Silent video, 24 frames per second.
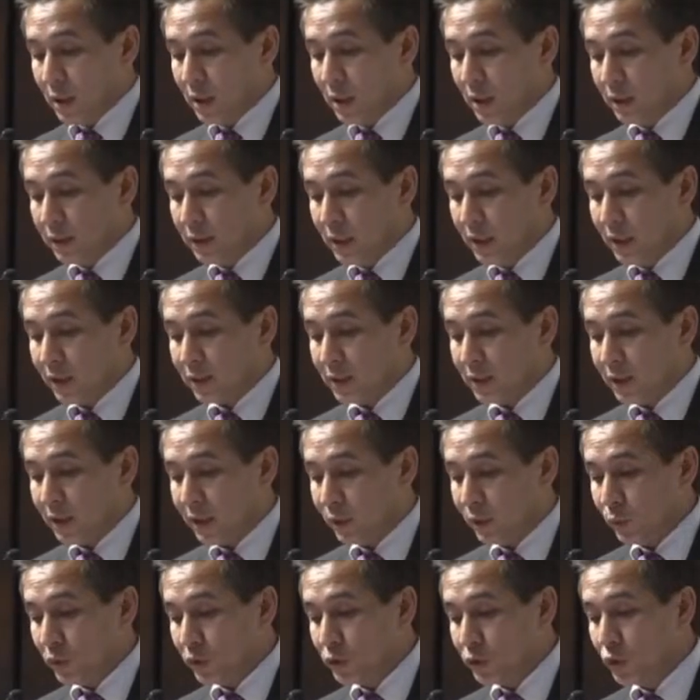Uh, the next
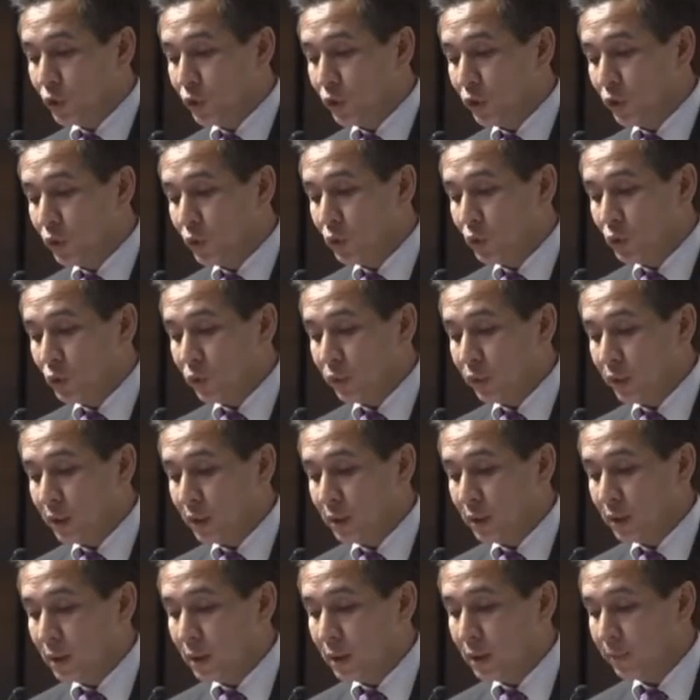slide will show you
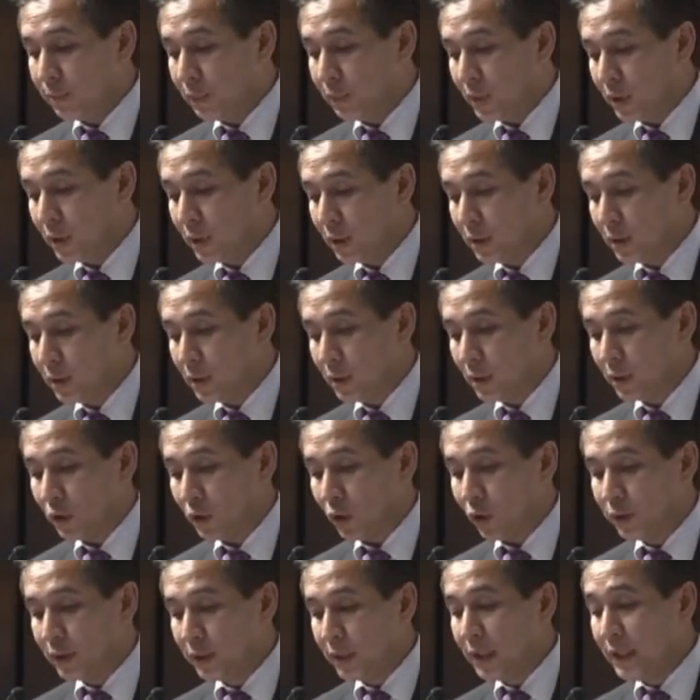the
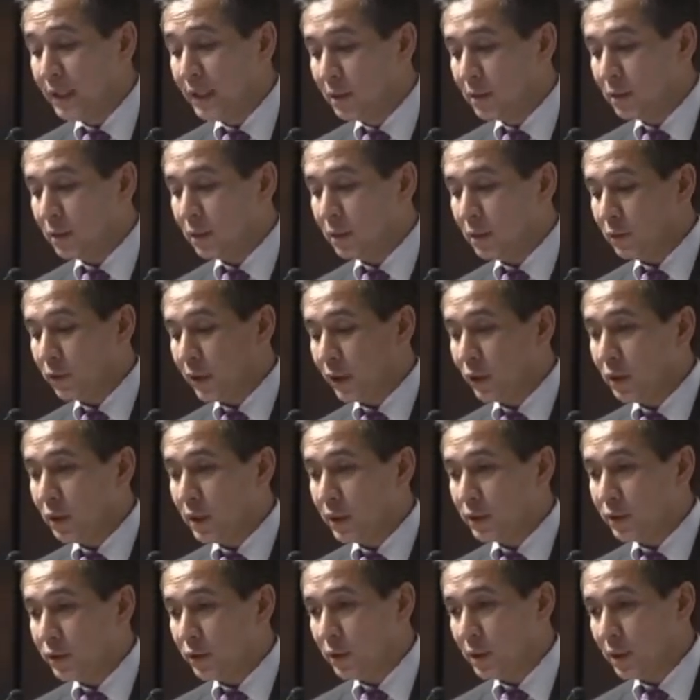uh, on the legal,
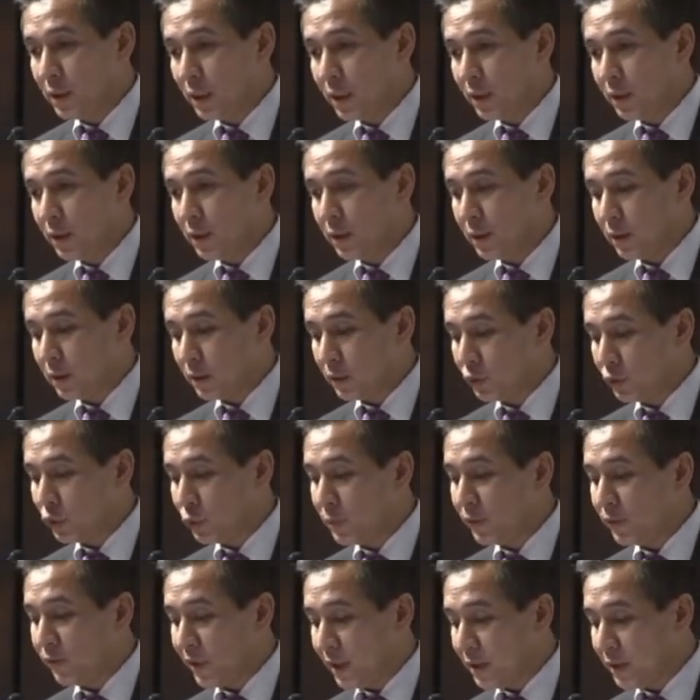regulatory, and uh,
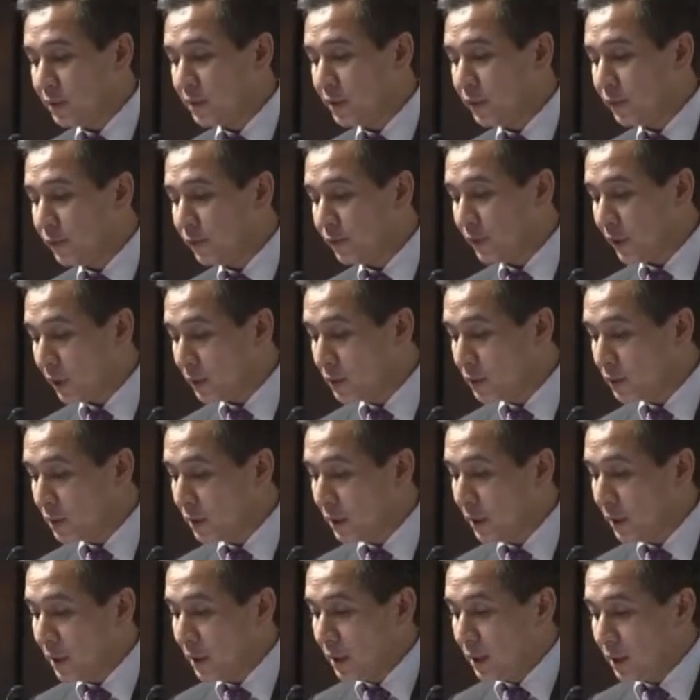supervisory front.
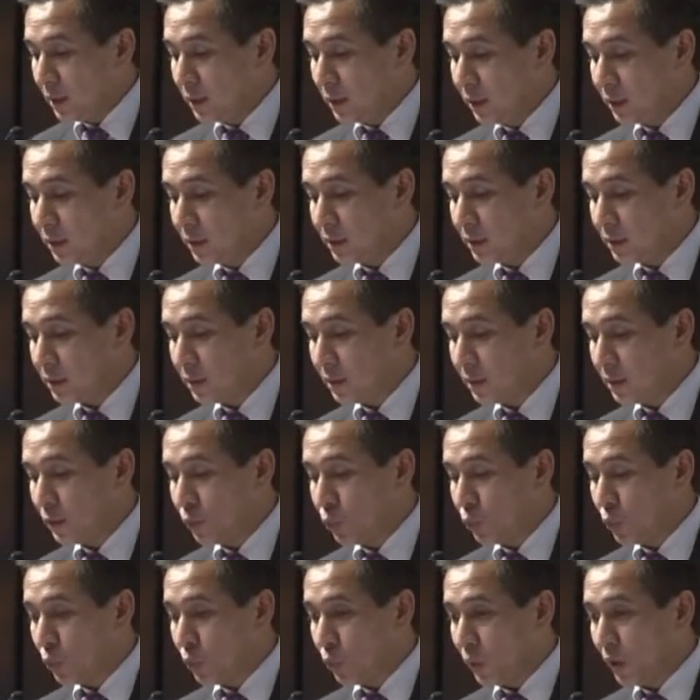This is
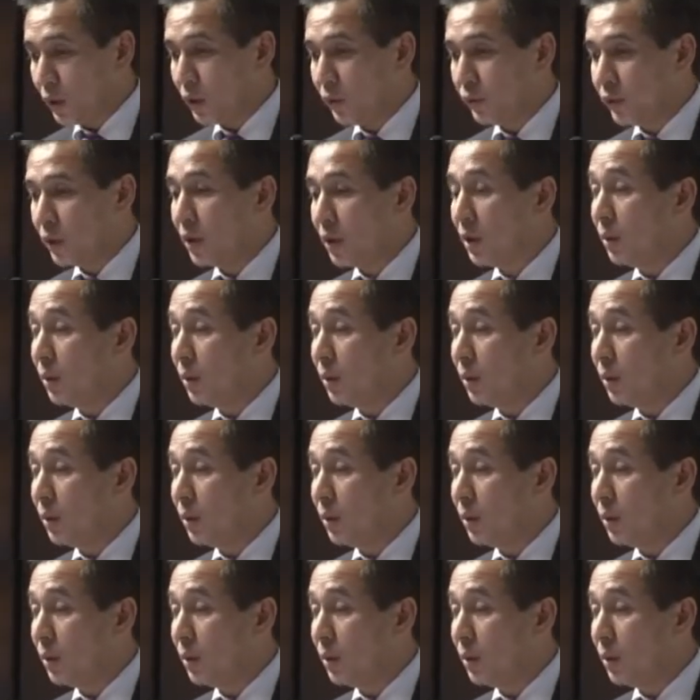one of the